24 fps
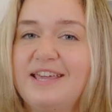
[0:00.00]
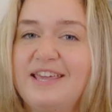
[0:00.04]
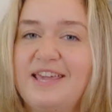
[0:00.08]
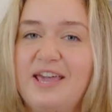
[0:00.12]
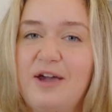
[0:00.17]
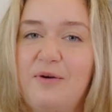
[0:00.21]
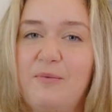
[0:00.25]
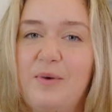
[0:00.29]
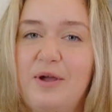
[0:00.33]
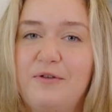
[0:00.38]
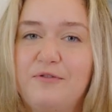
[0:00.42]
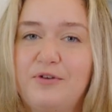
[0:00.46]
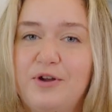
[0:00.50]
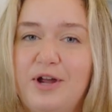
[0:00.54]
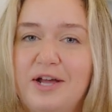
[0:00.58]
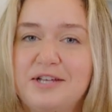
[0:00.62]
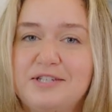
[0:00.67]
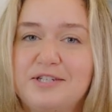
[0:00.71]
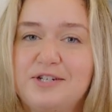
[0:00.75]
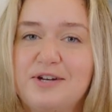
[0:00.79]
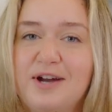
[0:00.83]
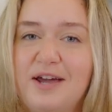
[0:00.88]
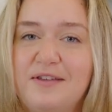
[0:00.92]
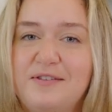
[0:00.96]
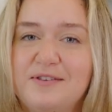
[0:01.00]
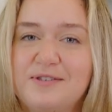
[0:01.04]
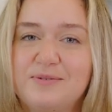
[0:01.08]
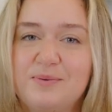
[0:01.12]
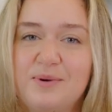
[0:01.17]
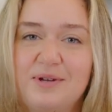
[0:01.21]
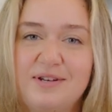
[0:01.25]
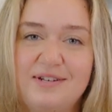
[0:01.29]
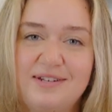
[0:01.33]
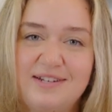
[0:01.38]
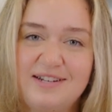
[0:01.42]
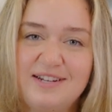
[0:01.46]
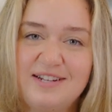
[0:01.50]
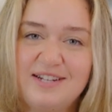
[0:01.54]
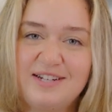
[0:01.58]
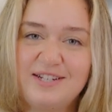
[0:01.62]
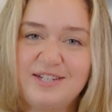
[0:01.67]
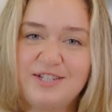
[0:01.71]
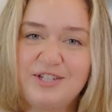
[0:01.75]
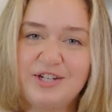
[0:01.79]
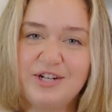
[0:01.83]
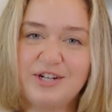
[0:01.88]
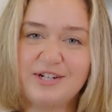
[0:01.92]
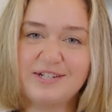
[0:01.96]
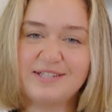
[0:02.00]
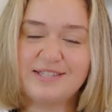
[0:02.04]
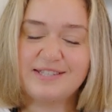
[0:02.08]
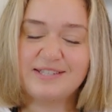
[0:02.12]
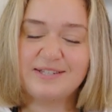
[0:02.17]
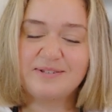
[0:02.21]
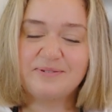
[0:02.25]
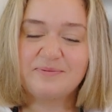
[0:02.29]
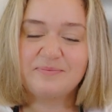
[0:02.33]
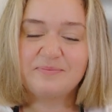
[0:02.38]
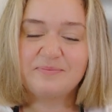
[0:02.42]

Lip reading: Can't wait for you guys to try this one. Cheers.